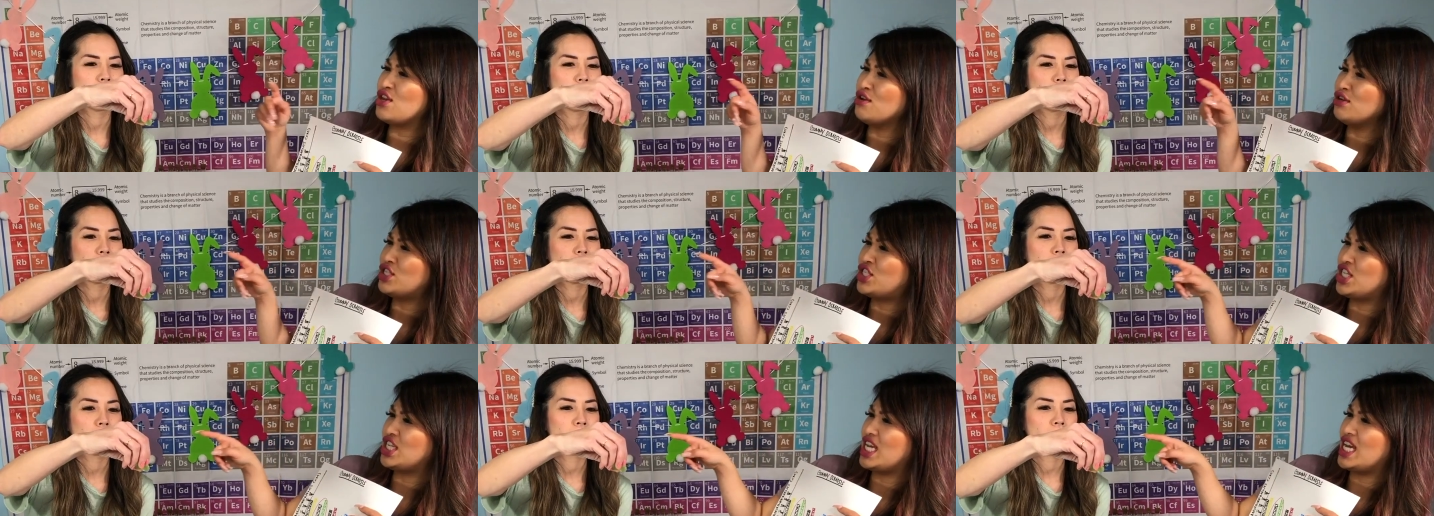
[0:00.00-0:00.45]
Speaker 1: You
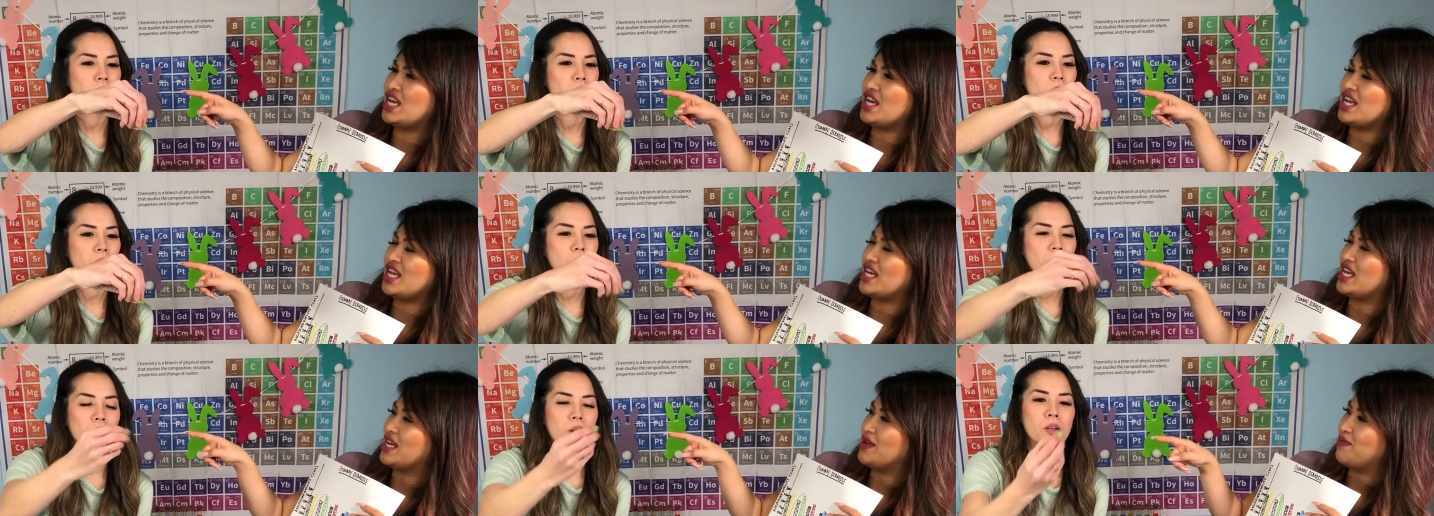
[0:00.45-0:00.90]
should eat
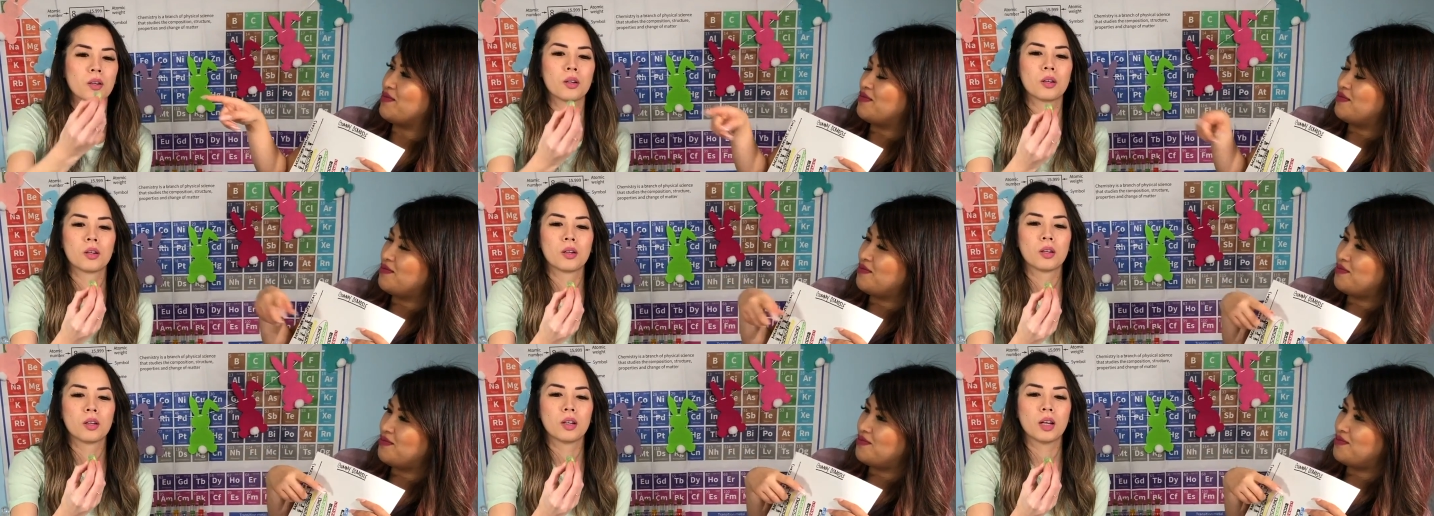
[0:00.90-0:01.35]
it.
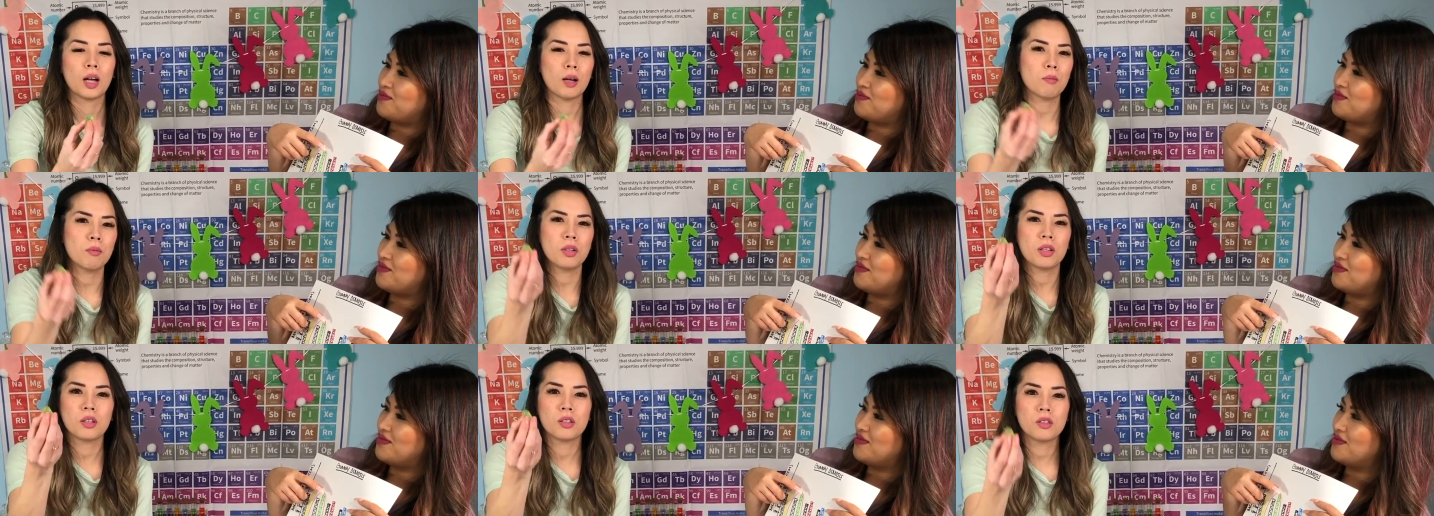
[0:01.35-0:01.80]
I
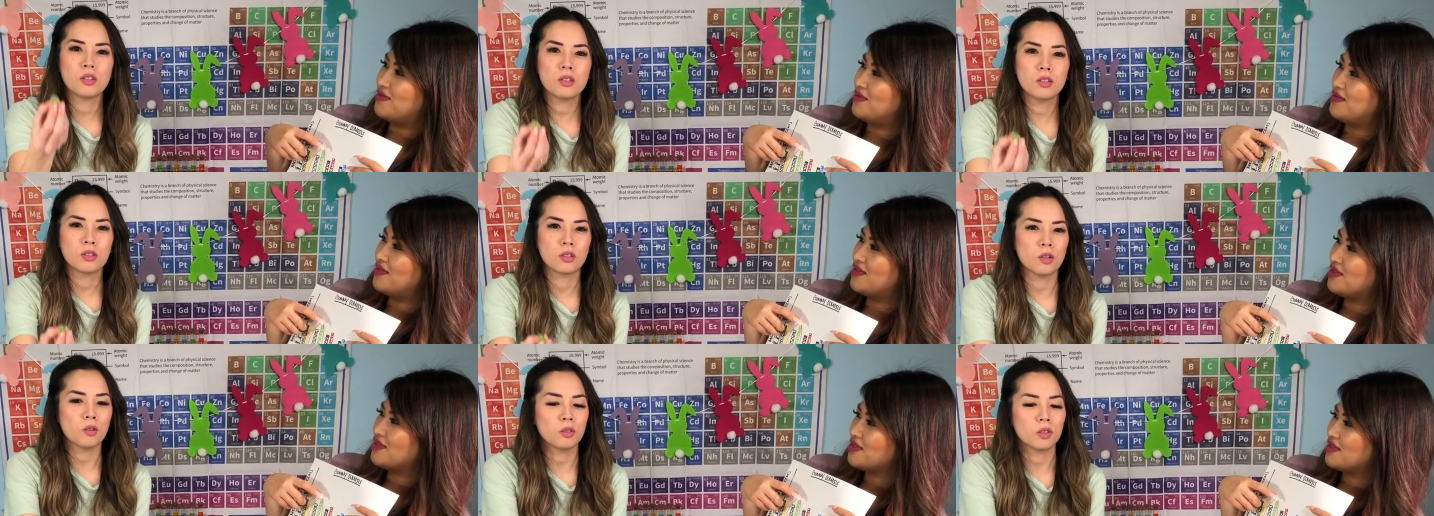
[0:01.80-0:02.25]
mean, it's just
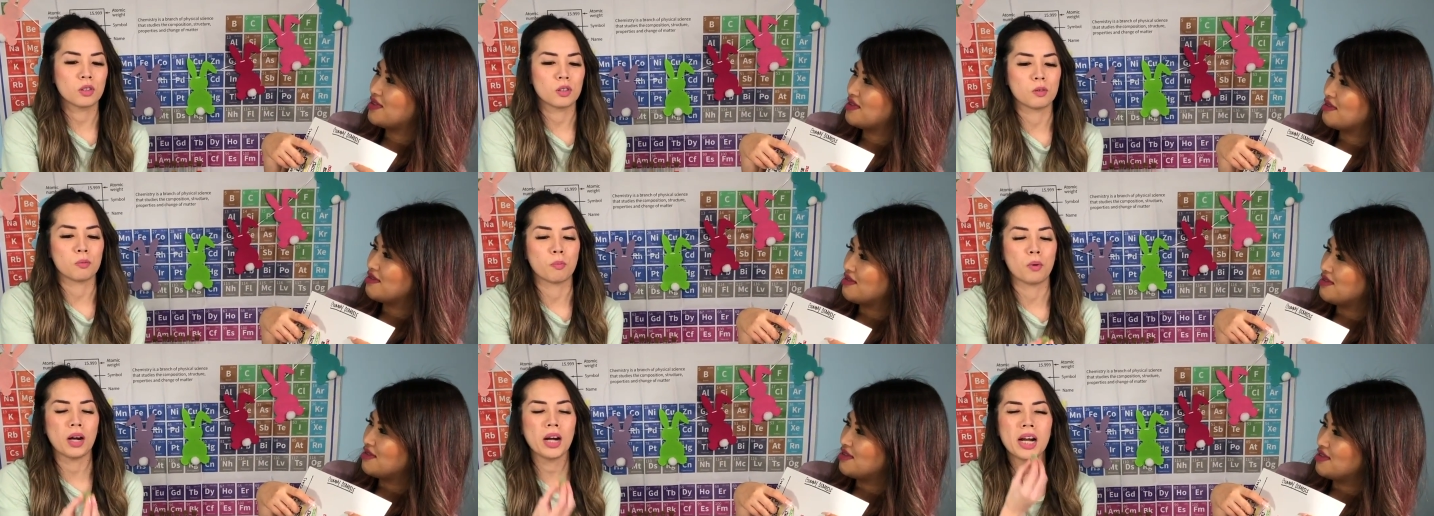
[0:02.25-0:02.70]
soaked in
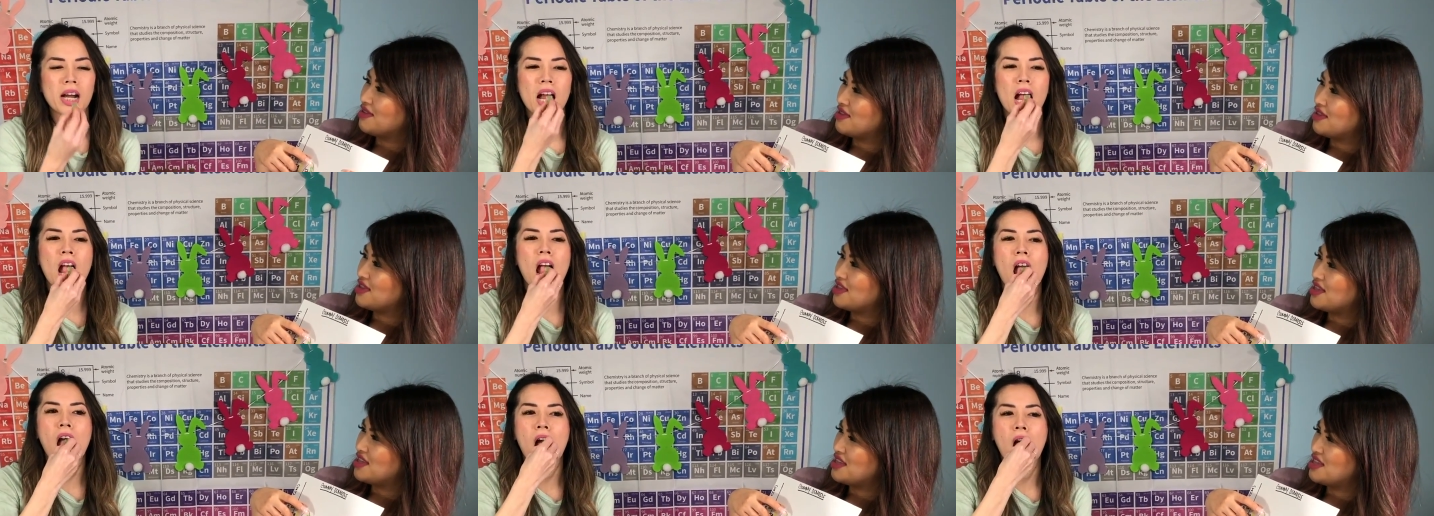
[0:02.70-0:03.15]

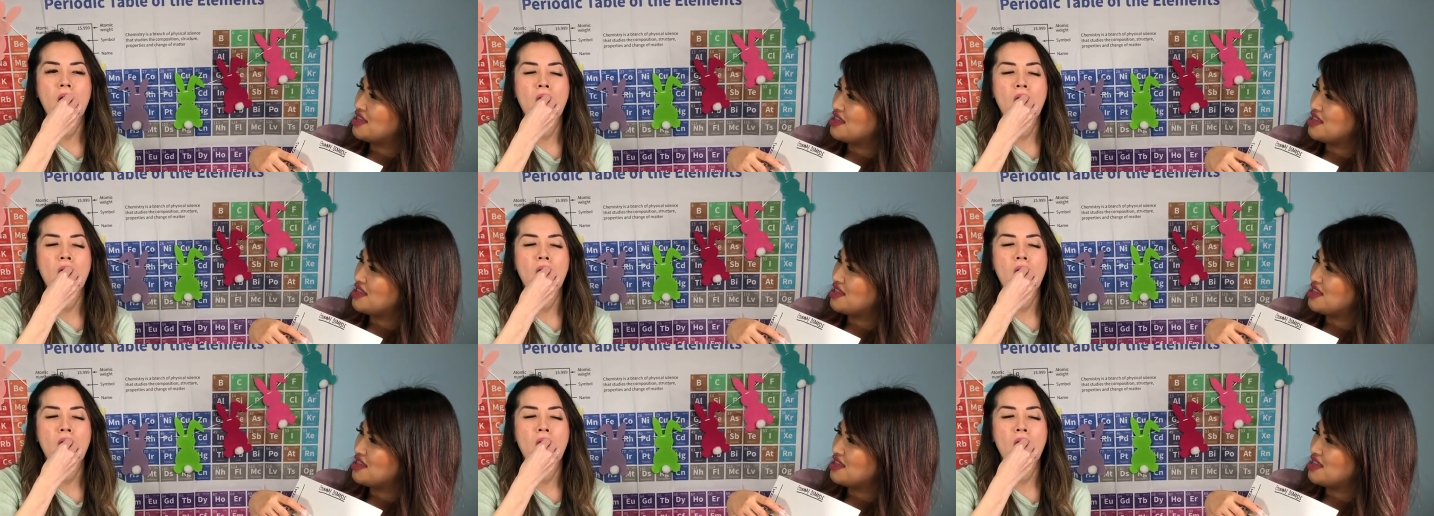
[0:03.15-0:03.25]
Sprite.